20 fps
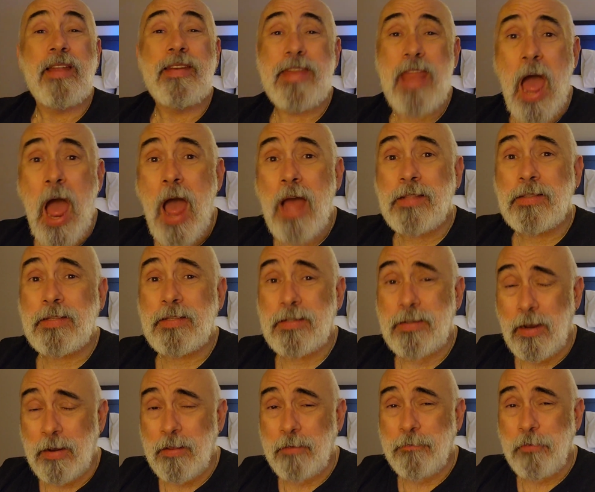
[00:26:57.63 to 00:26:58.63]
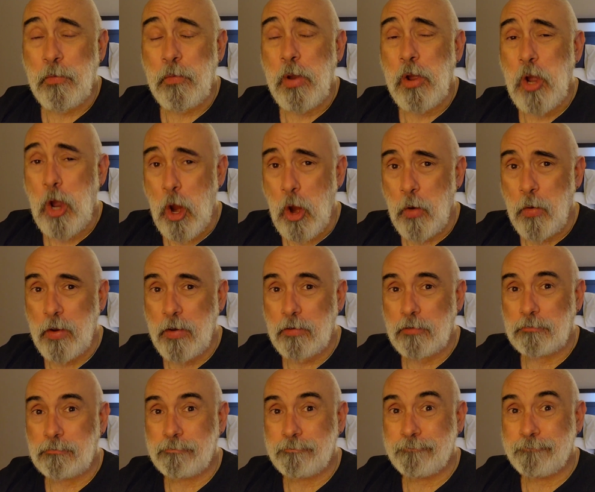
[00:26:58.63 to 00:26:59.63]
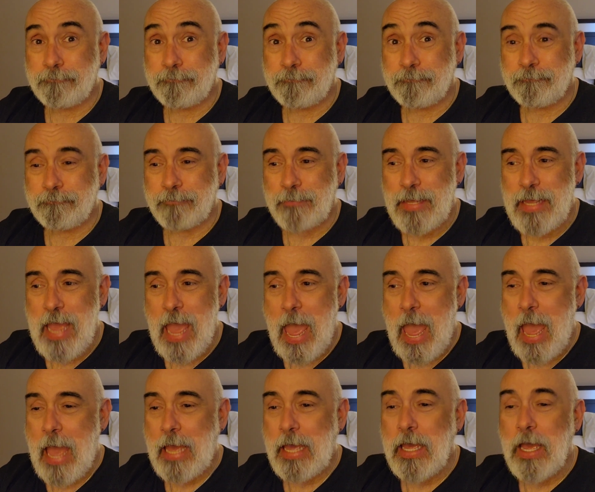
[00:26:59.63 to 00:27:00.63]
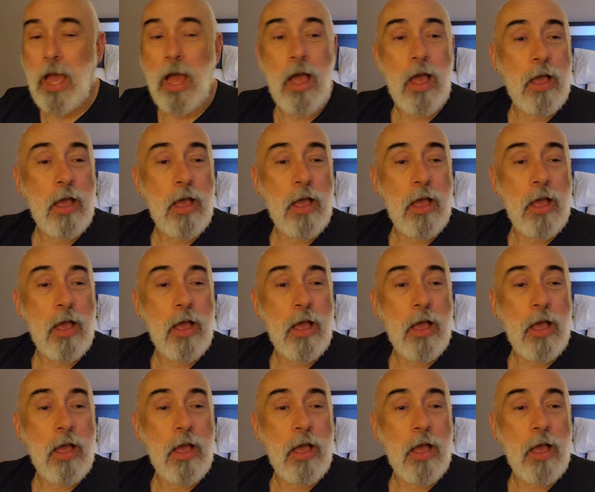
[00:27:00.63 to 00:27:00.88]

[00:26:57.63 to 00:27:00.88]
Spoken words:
not study for recurrent. Yay.